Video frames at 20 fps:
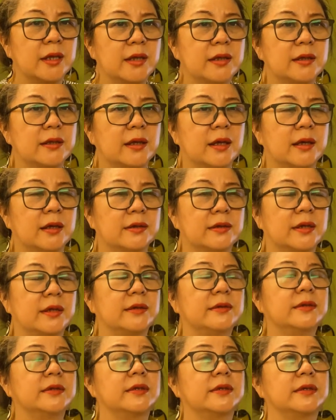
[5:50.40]
uh,
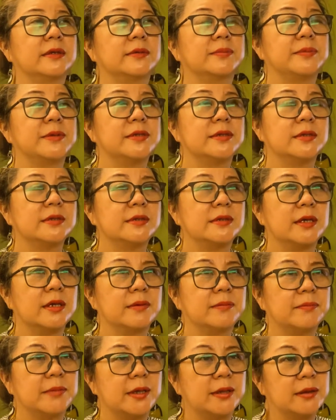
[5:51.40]
then the, the person
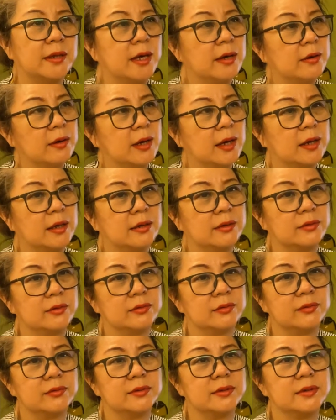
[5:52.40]
said, but now I
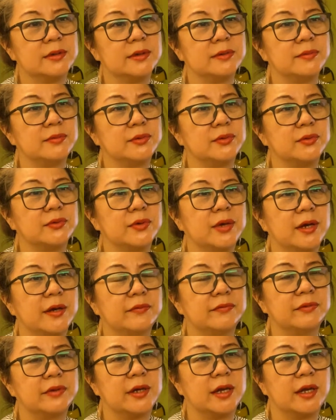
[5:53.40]
don't seem to
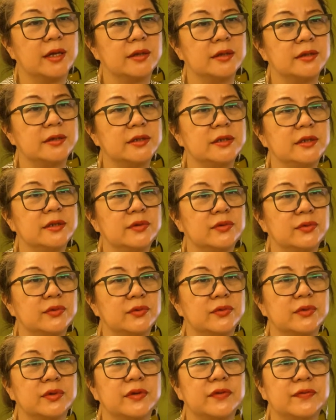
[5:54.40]
have the energy
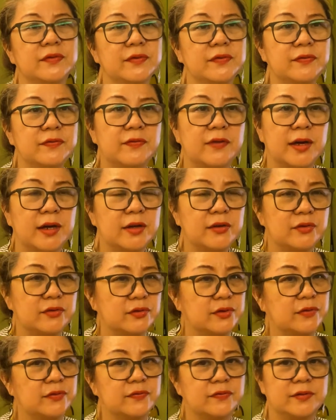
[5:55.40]
to even fly to
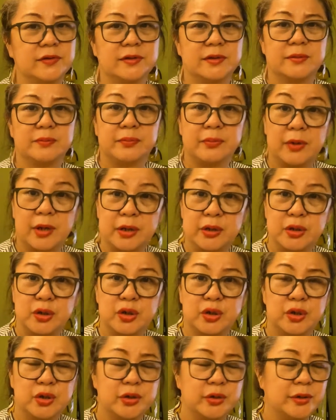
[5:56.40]
the first
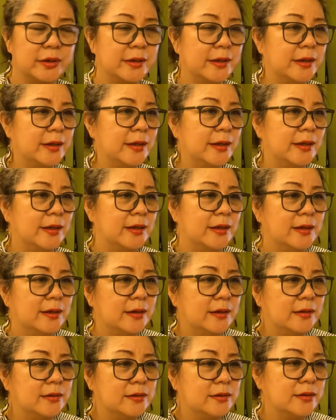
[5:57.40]
branch.
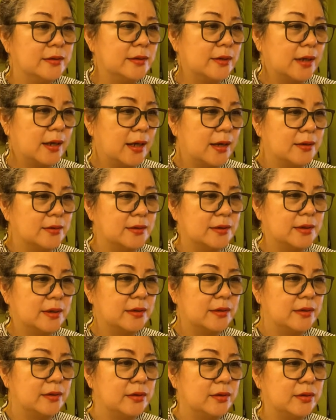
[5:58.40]
So the cow said,
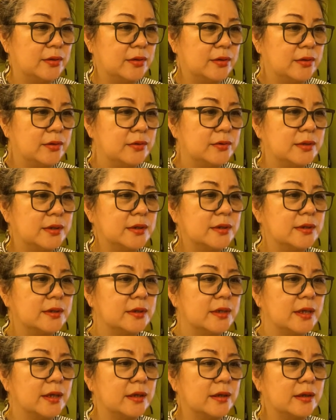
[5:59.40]
you just
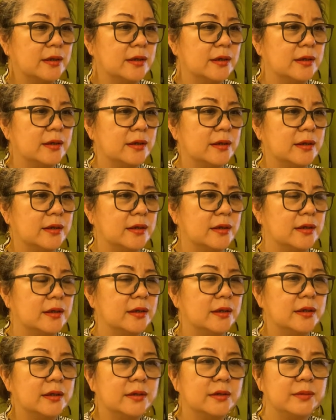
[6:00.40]
take a
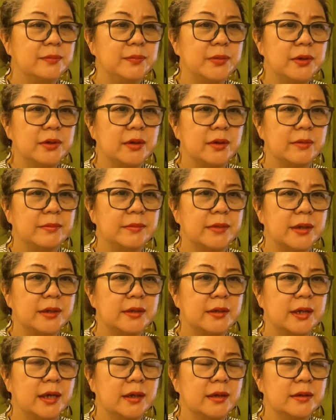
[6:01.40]
little bit on my
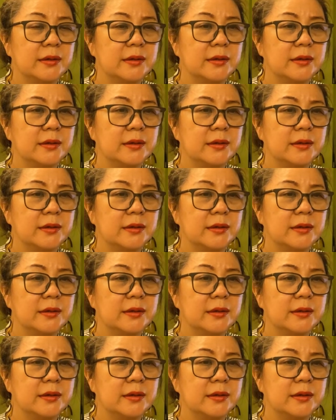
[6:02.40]
dung